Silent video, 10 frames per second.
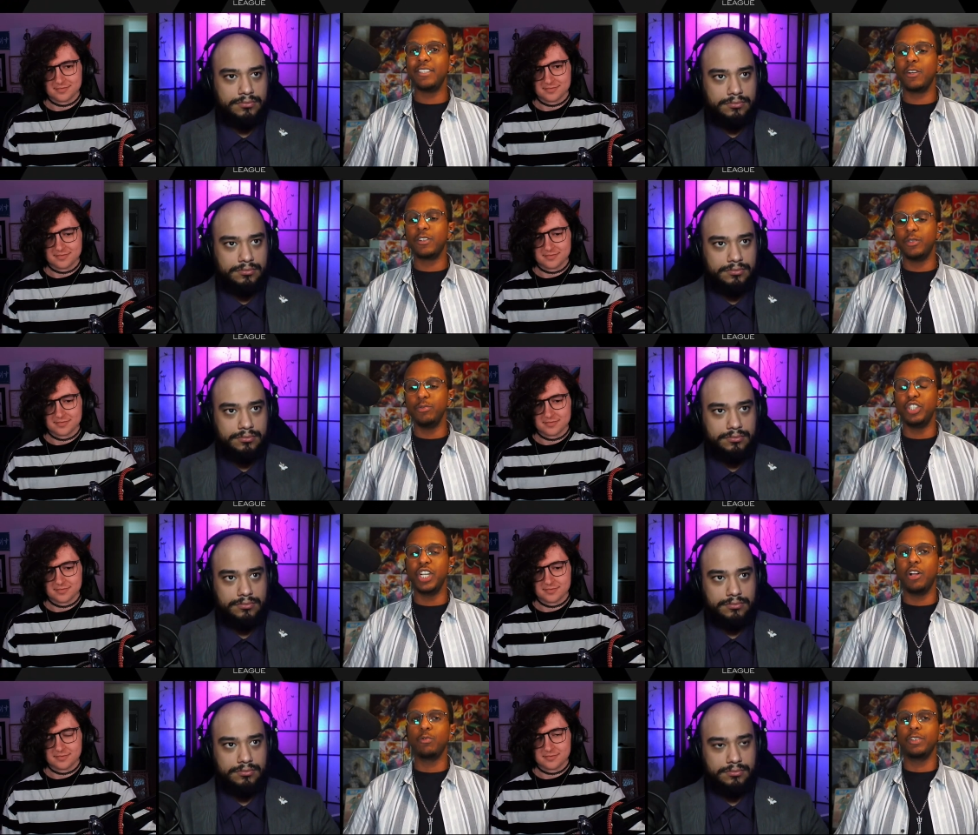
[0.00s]
Speaker 1: started to
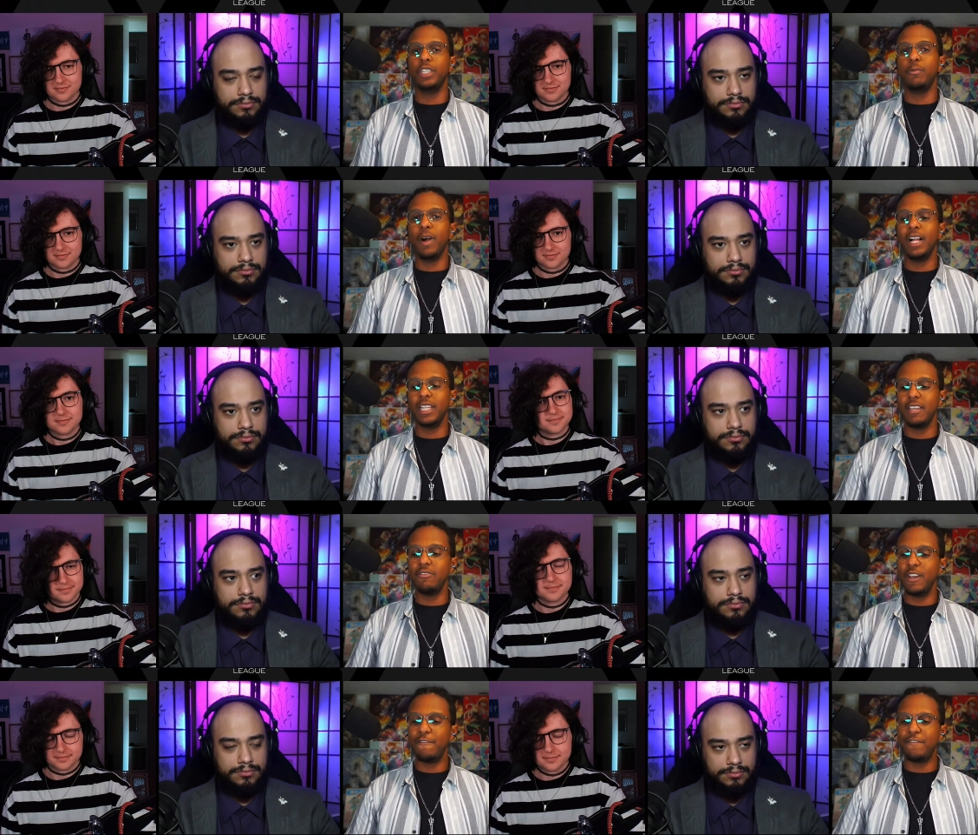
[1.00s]
gel really well,
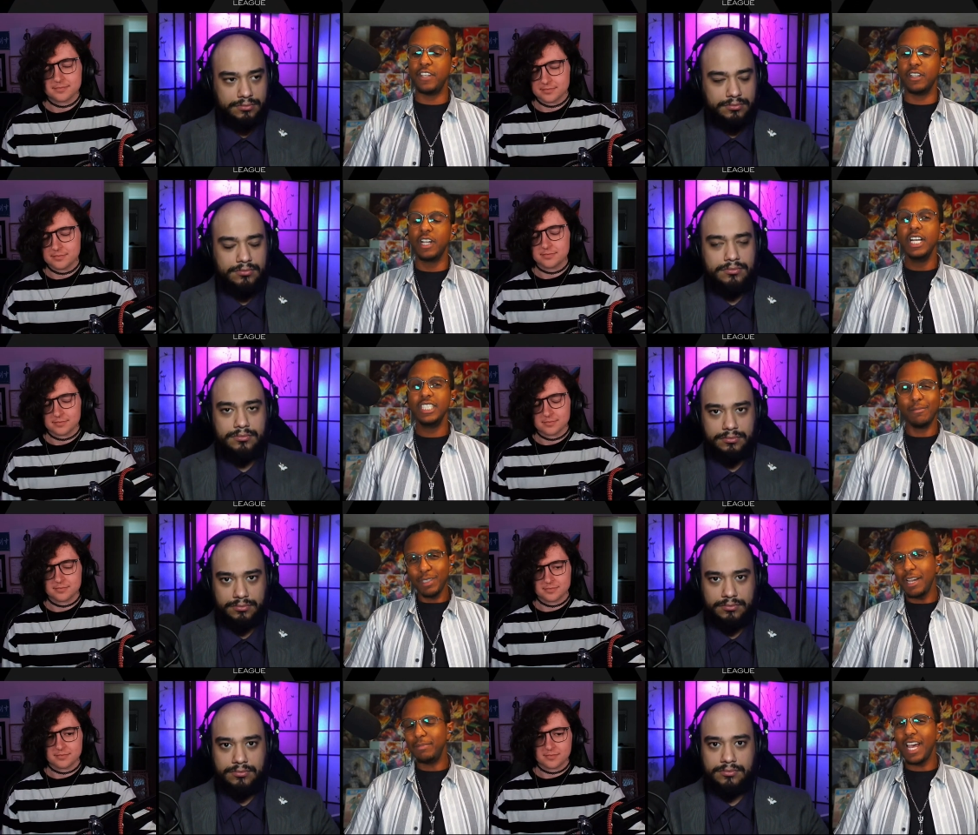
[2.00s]
even if Fear
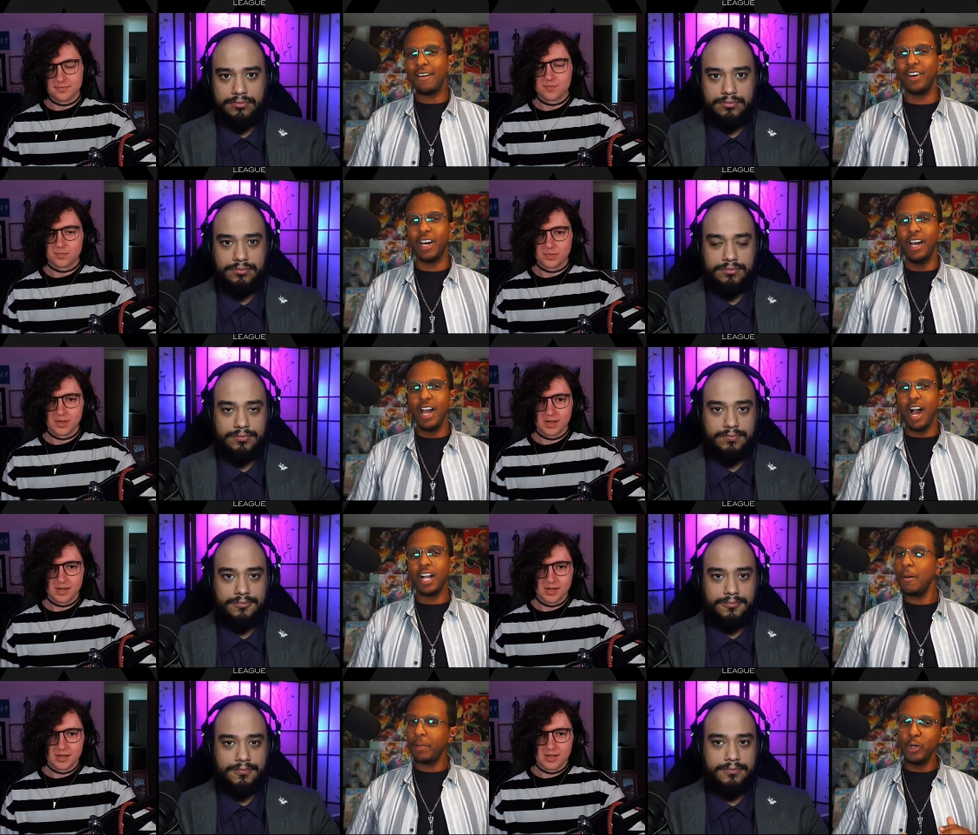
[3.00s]
sometimes have a, a
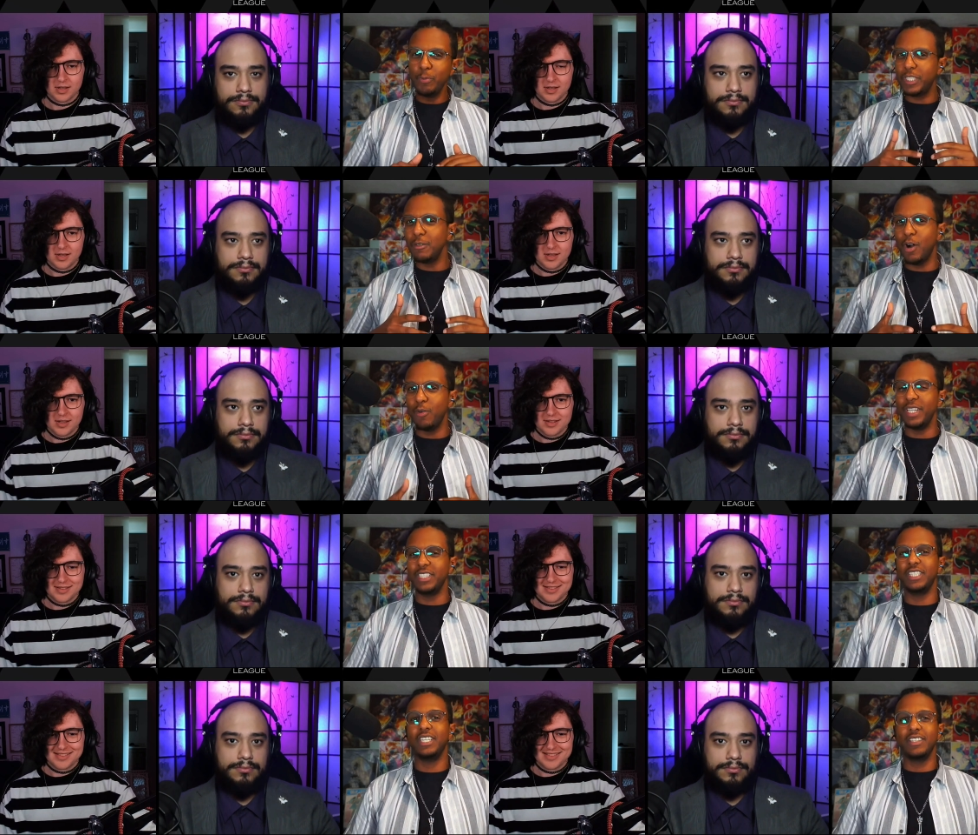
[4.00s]
couple oopsie
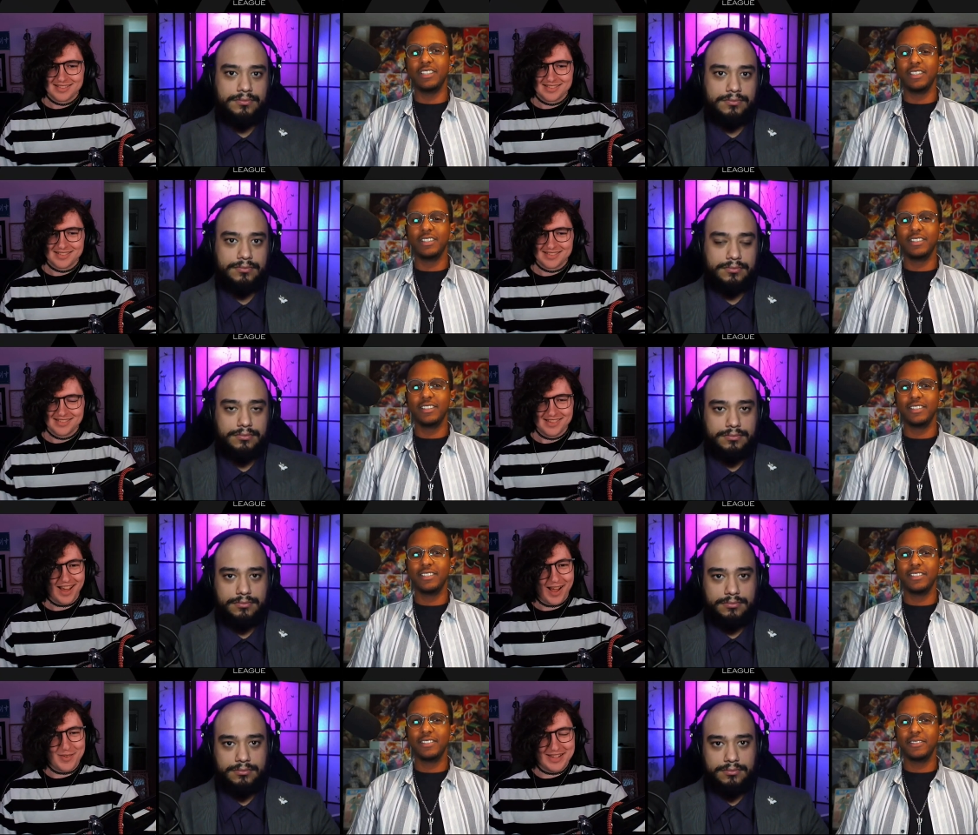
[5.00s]
moments.
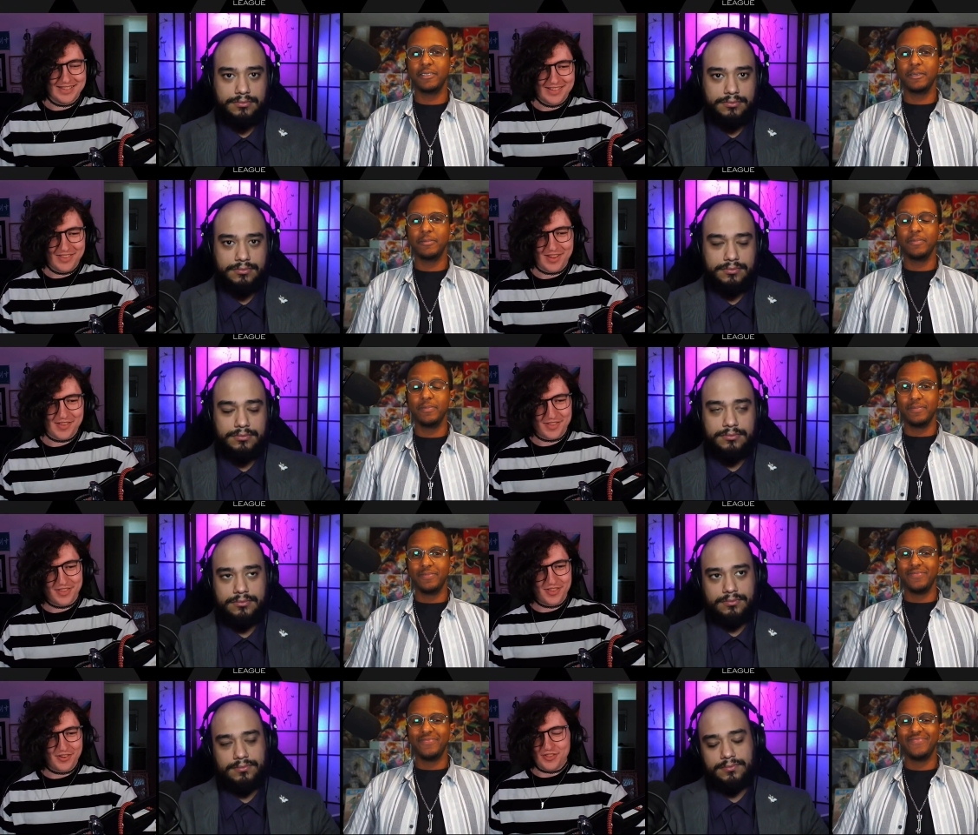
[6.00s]
Speaker 2: Yeah, I mean,
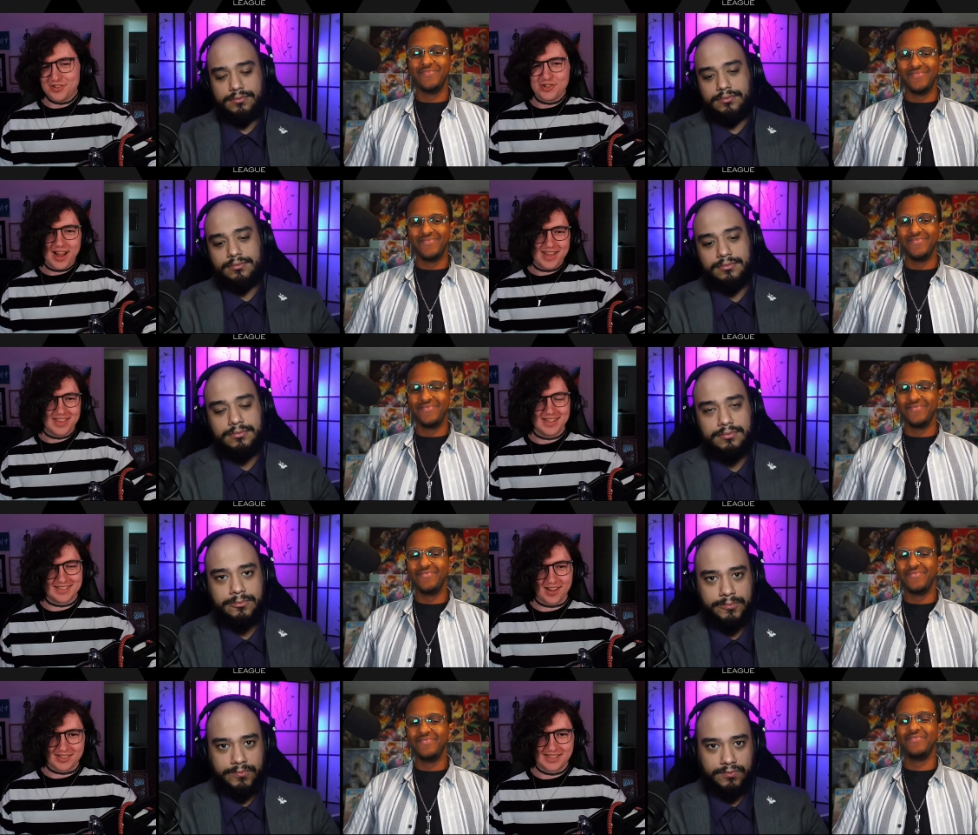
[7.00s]
they, they're they're trying
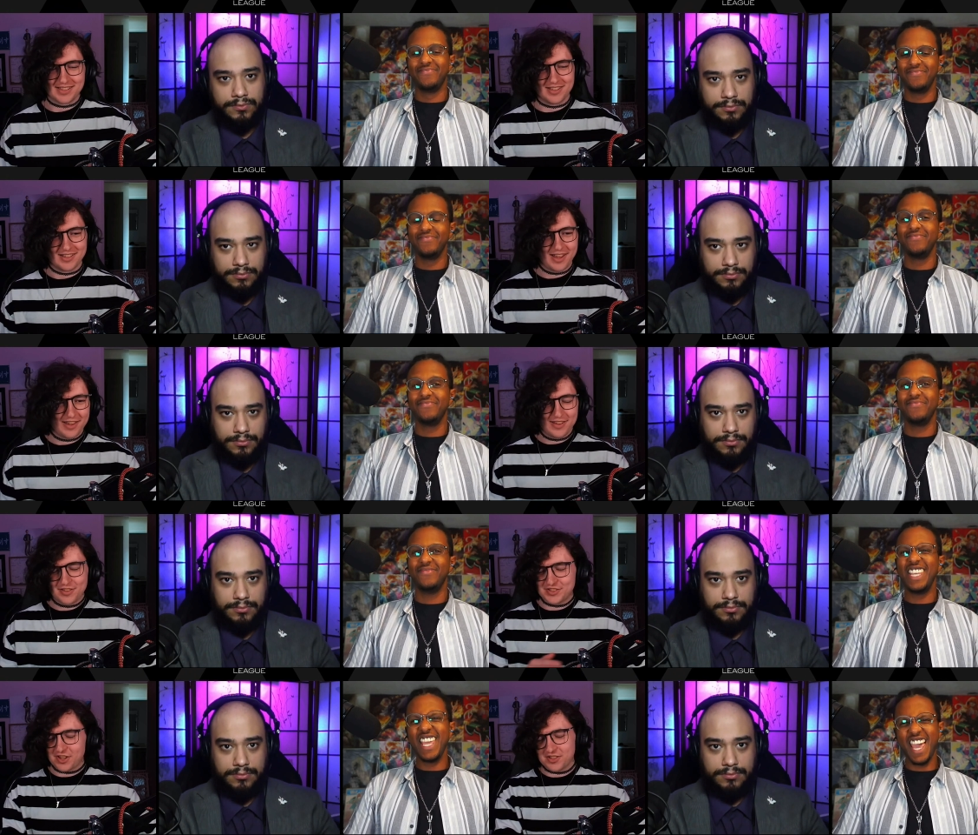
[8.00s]
things out still. Uh,
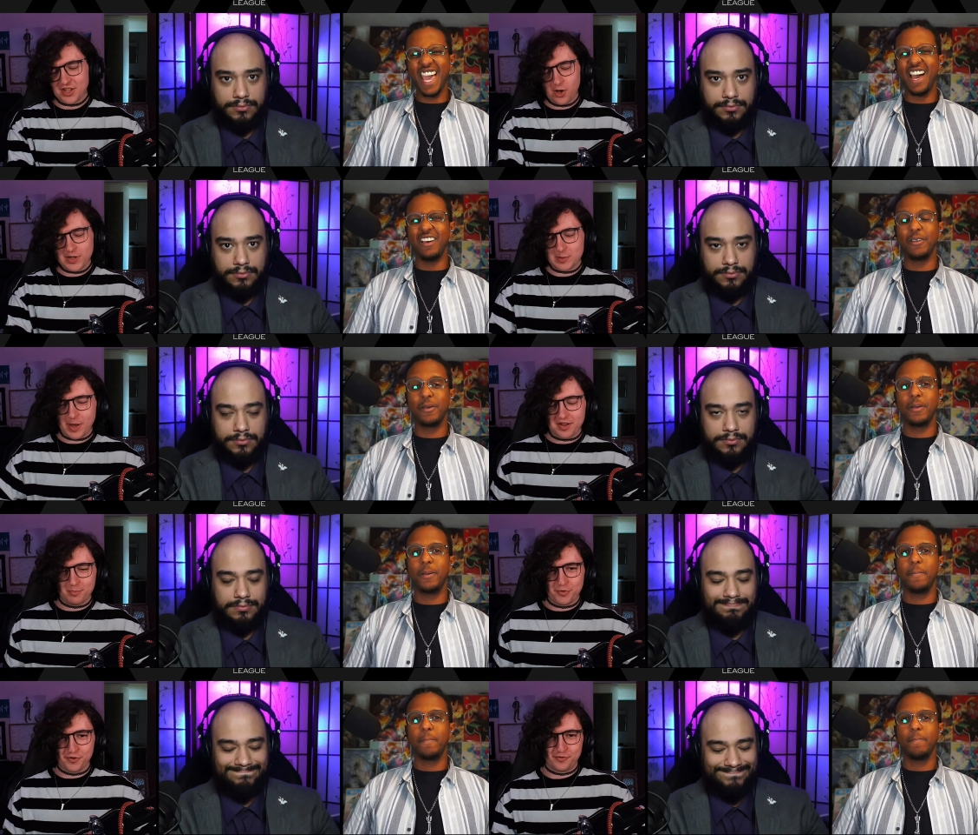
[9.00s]
there's, yeah. It's always
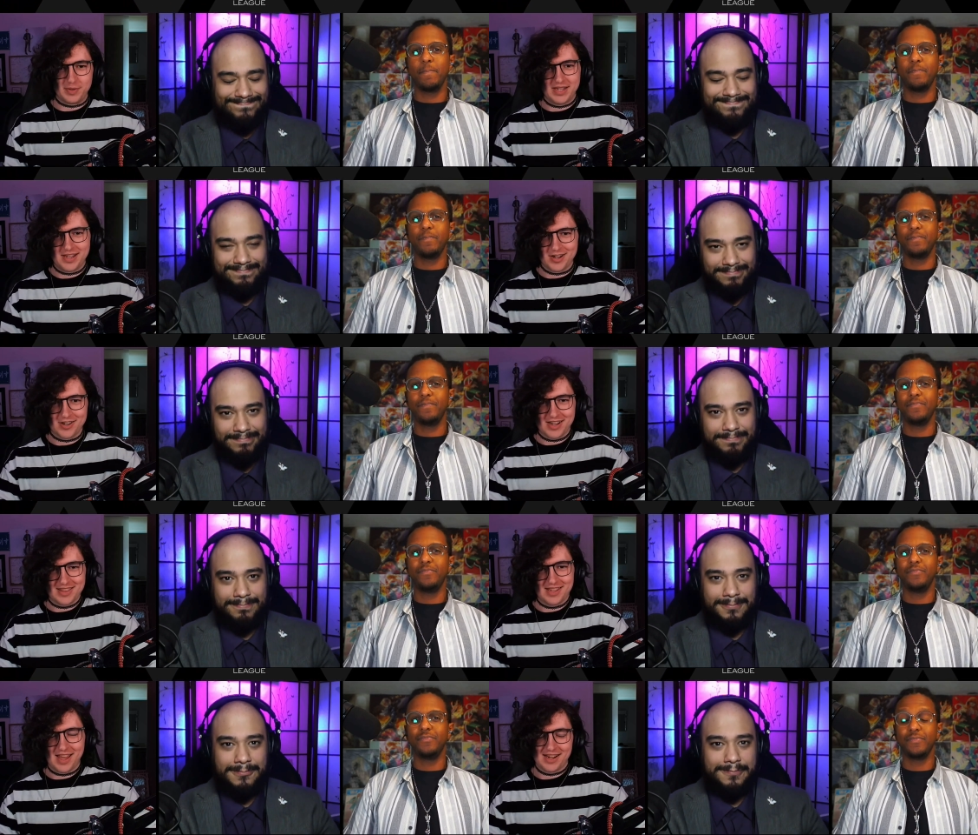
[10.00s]
about improvement here
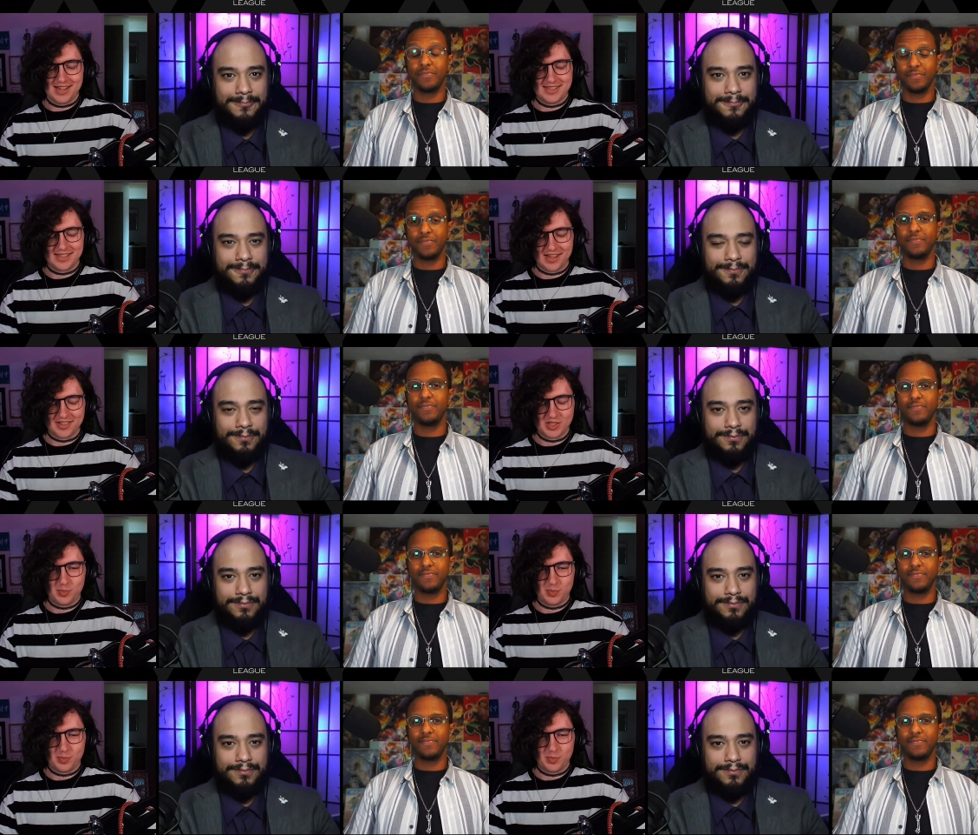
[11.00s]
in the NACL